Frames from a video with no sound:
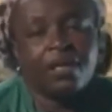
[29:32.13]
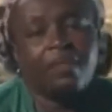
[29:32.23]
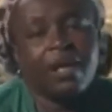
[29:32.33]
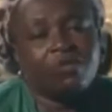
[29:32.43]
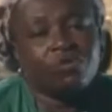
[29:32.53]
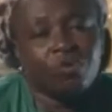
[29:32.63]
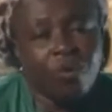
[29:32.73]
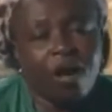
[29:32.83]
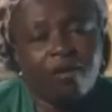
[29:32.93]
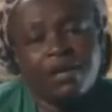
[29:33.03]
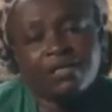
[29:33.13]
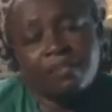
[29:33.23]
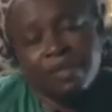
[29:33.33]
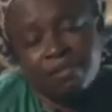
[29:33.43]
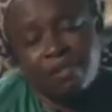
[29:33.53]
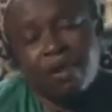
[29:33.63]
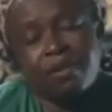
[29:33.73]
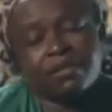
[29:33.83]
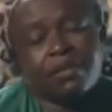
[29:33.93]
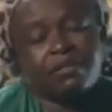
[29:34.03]
About 2 hours, maybe 3
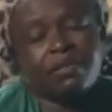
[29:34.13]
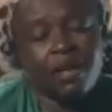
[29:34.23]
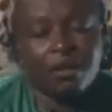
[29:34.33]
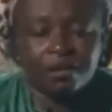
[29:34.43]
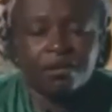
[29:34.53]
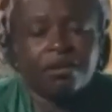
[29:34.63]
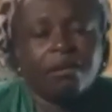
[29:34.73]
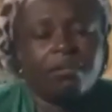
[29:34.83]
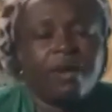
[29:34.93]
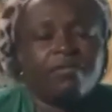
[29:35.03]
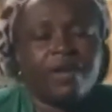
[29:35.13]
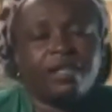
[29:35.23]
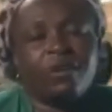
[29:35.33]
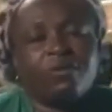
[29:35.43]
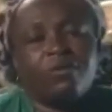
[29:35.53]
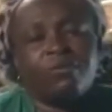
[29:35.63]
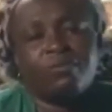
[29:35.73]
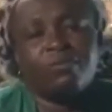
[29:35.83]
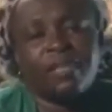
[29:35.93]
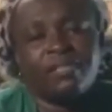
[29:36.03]
hours later, my father come,
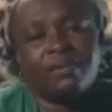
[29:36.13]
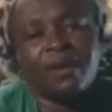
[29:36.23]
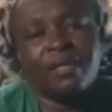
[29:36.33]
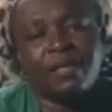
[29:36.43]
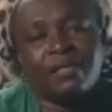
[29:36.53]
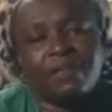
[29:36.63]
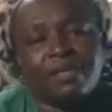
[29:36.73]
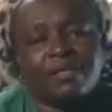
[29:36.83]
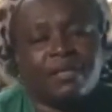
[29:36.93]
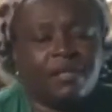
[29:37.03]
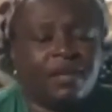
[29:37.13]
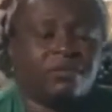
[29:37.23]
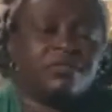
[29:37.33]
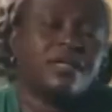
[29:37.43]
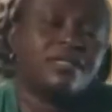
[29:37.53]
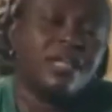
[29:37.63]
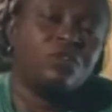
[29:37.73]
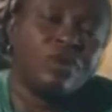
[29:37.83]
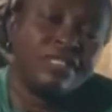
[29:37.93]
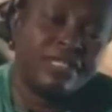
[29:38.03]
my late Benson in the house. He
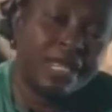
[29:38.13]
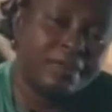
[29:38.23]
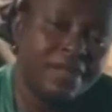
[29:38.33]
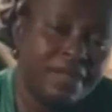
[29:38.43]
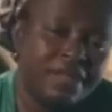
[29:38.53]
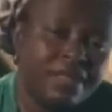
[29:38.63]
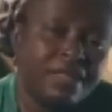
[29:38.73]
said, what is happening?